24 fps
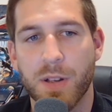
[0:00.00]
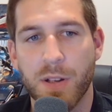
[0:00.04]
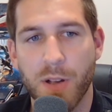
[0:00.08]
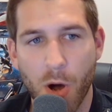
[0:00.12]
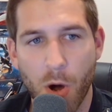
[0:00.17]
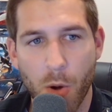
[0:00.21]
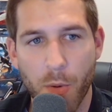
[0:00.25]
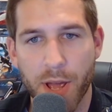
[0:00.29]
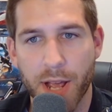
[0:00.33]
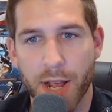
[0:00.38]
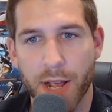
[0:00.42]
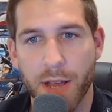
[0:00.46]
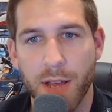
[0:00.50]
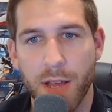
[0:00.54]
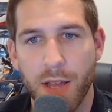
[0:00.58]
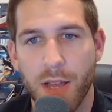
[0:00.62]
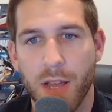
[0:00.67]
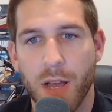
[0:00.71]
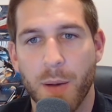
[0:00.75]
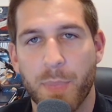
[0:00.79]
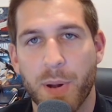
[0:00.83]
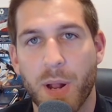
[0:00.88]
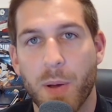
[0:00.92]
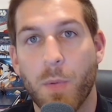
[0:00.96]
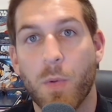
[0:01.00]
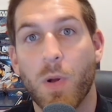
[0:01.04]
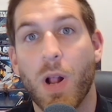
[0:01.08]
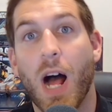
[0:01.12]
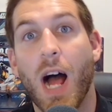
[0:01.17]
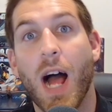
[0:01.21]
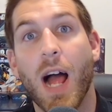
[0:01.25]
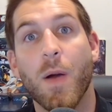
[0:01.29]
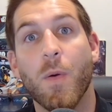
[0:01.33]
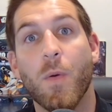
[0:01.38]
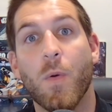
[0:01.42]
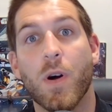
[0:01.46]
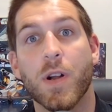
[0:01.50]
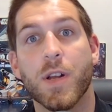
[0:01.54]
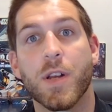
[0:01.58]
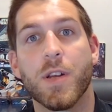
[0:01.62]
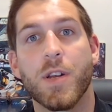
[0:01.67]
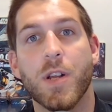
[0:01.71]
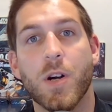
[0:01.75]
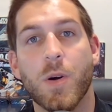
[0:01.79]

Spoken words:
going. But what I want to